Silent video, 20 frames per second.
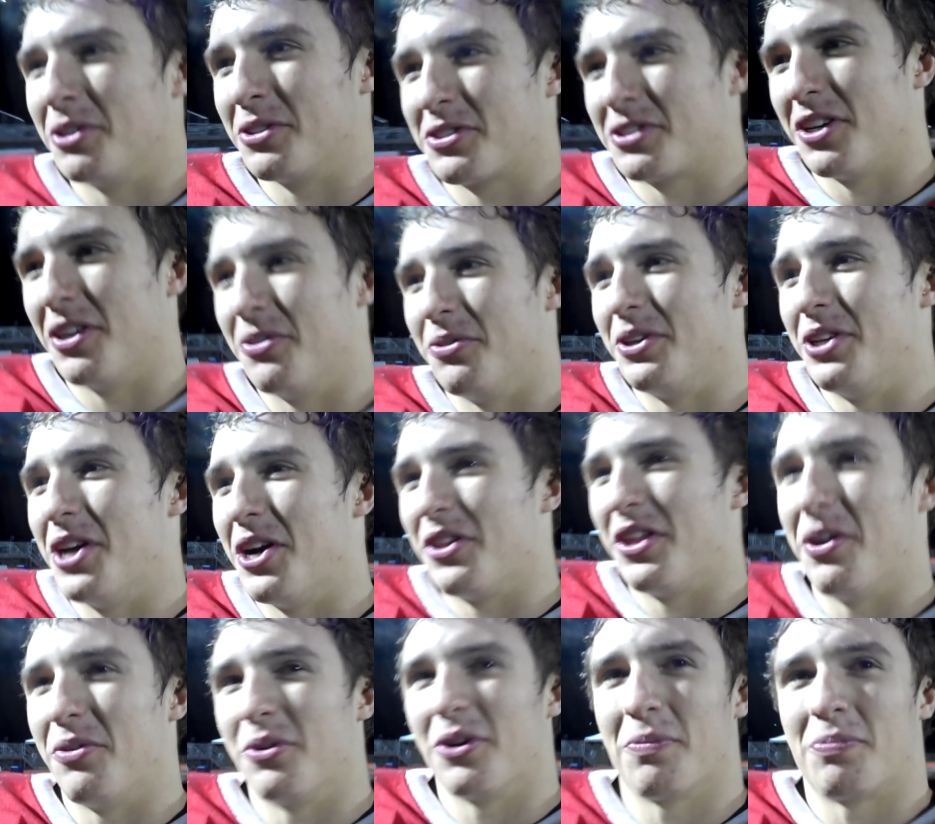So we know
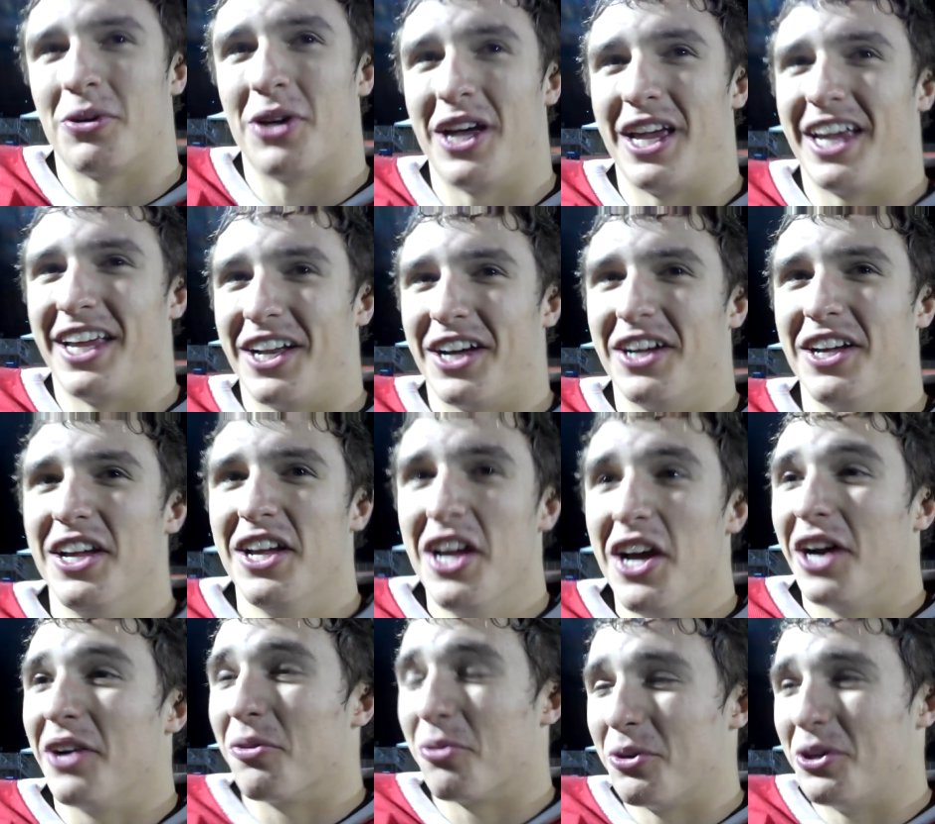that we're playing
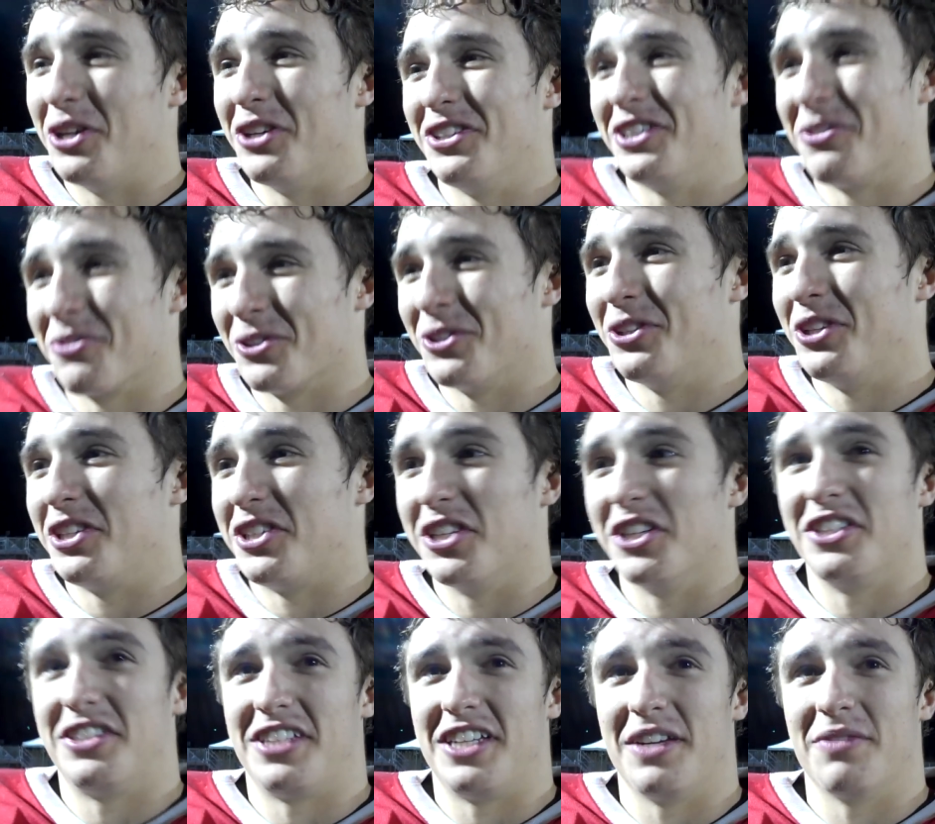a really, really
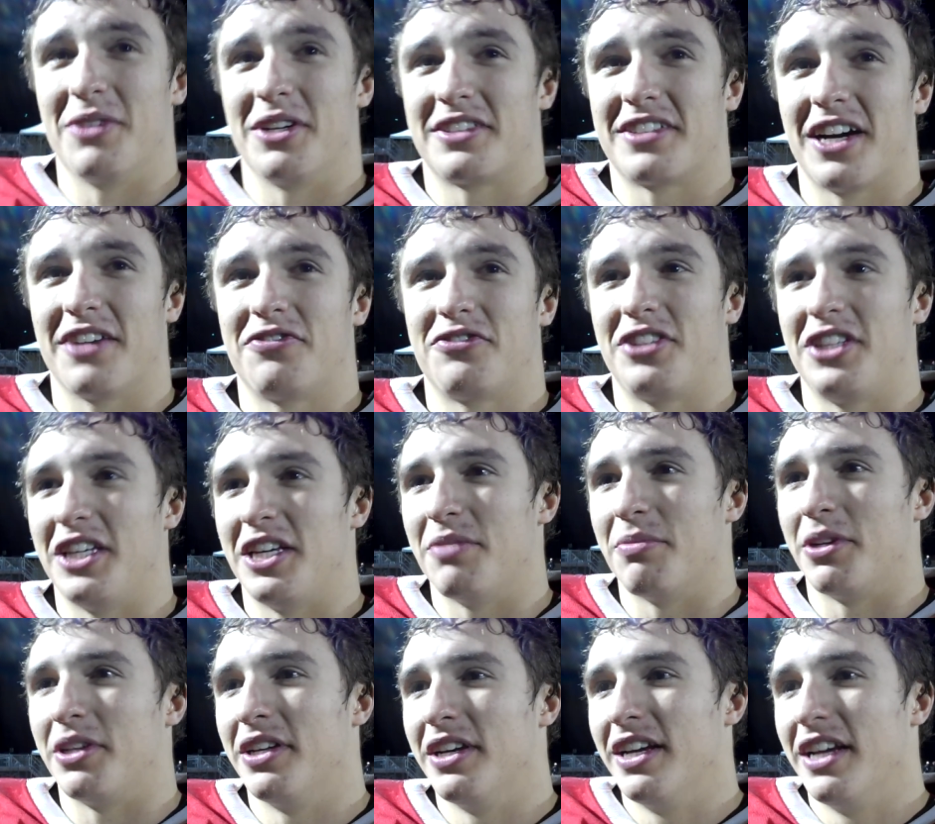good team and a tough team,
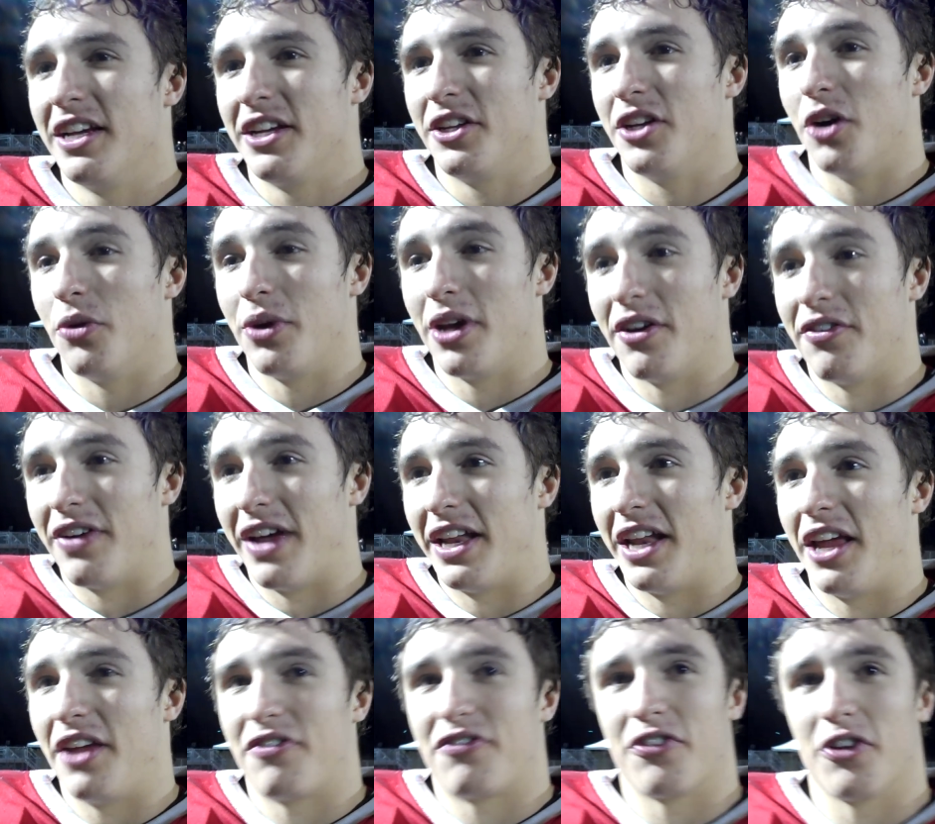and, you know, we have
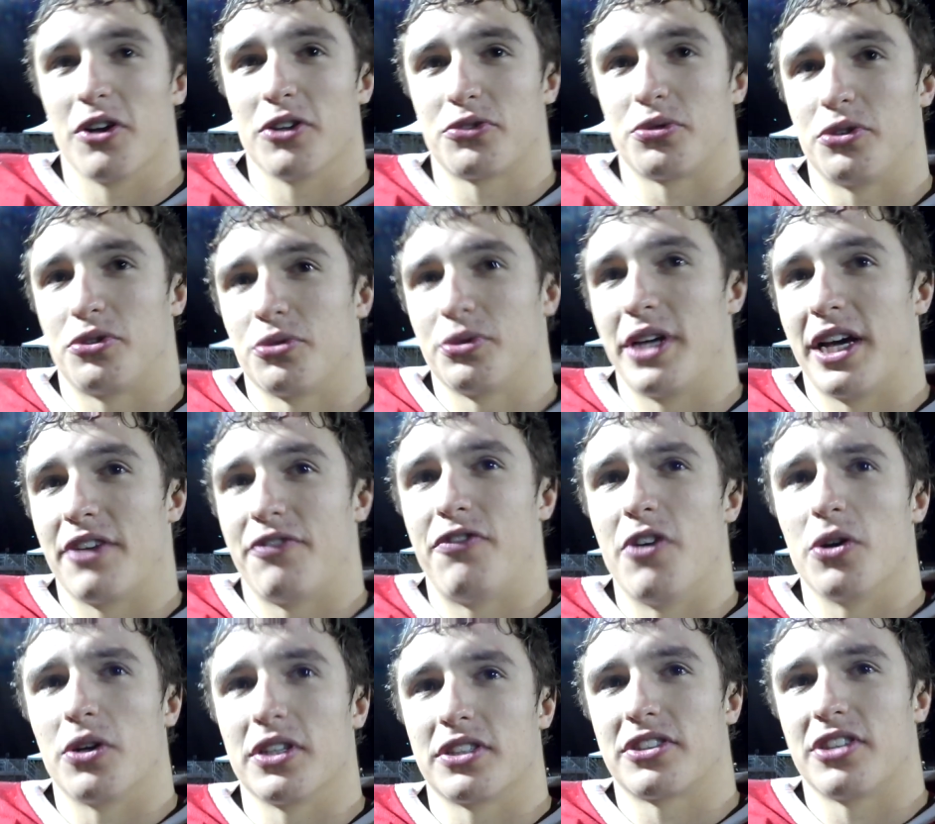NA first, which we got to
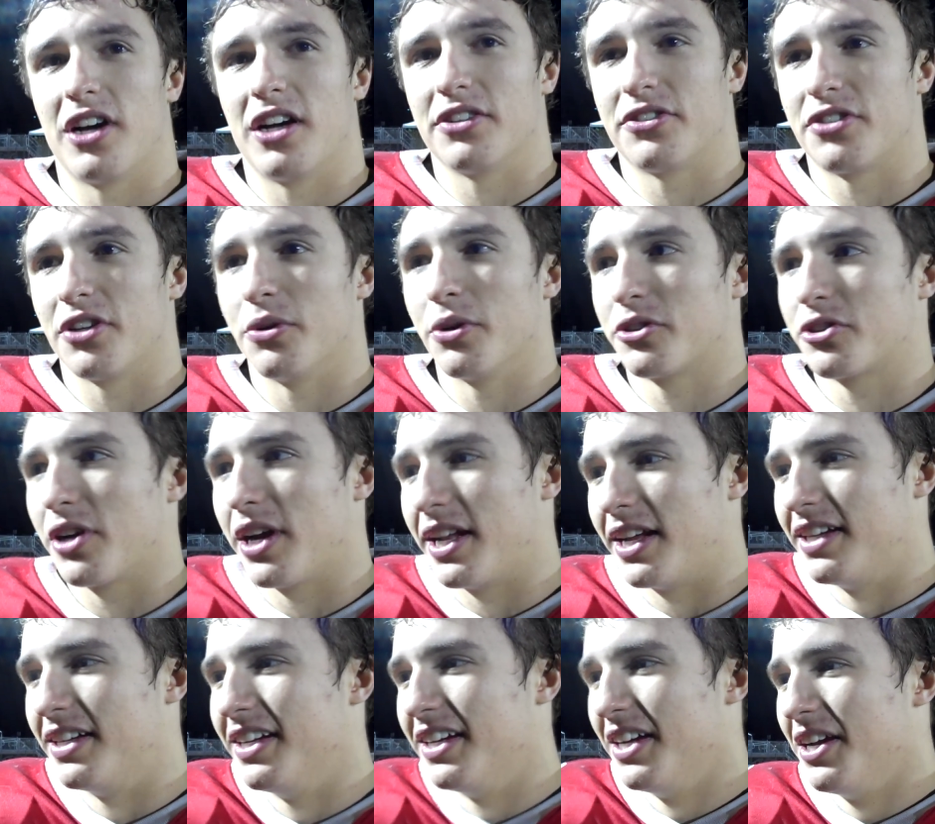focus on, so we're
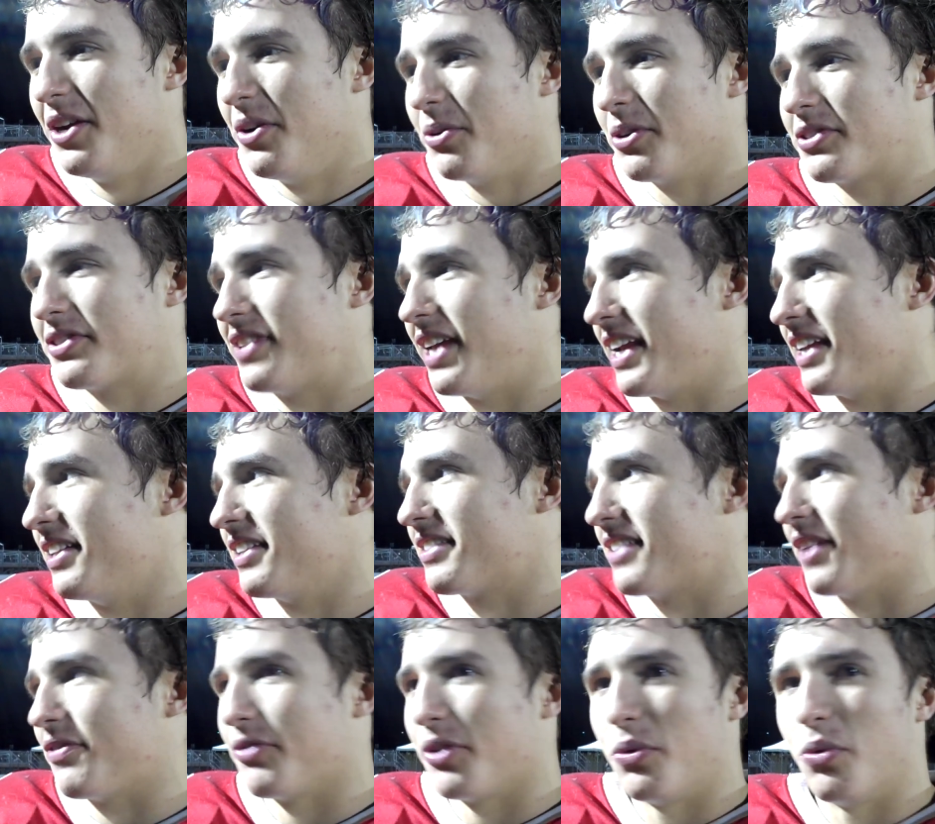taking this
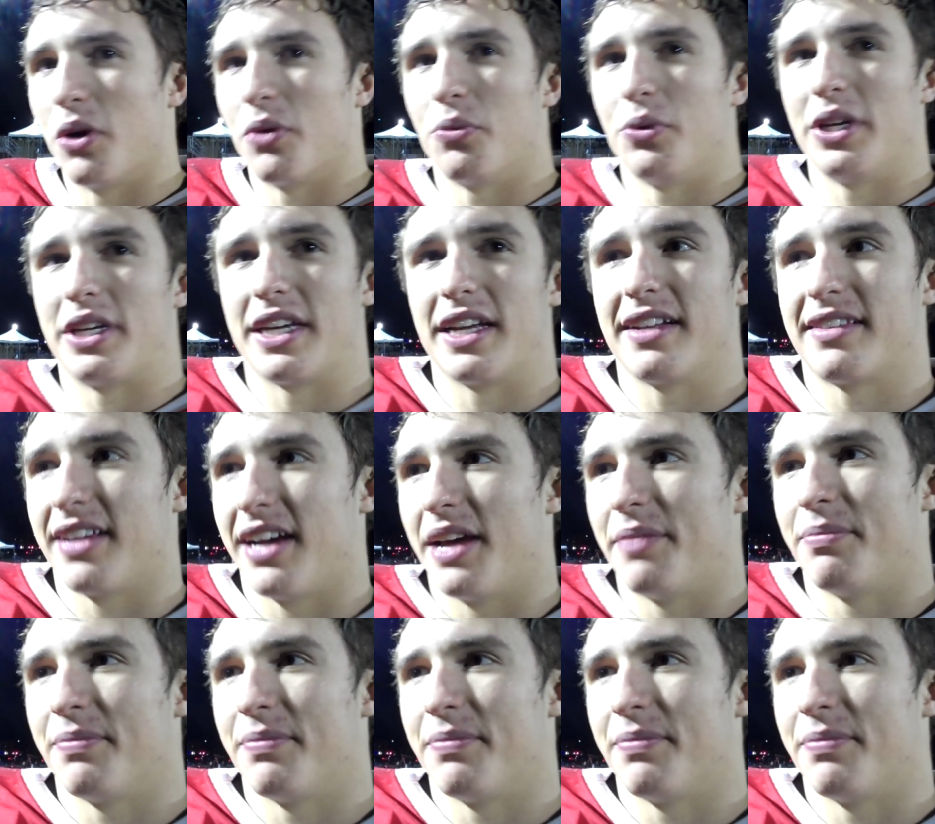definitely 1 week at a time.